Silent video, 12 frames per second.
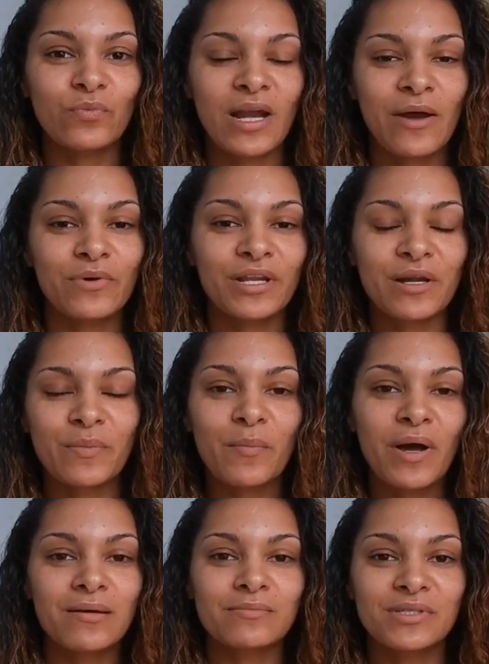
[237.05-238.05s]
when I would hear my
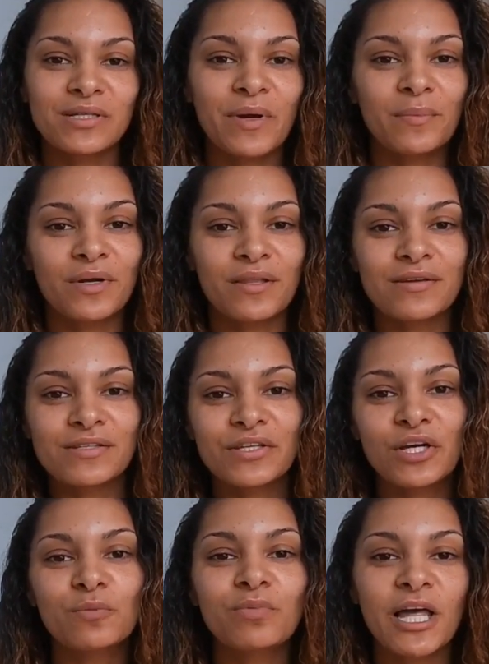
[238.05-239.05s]
mom tell my brothers
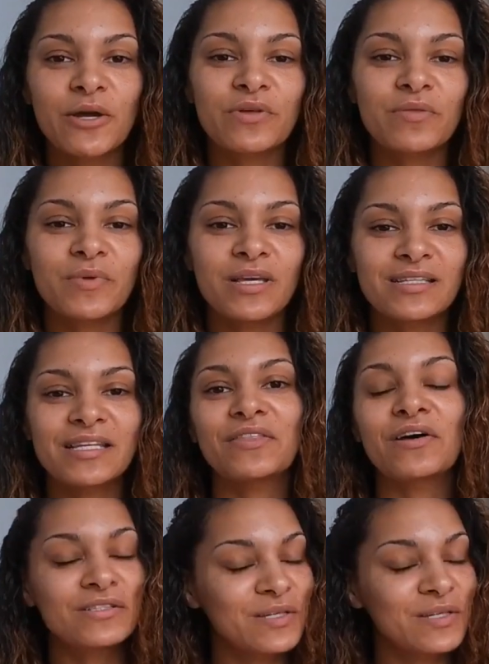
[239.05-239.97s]
to go play with me because they thought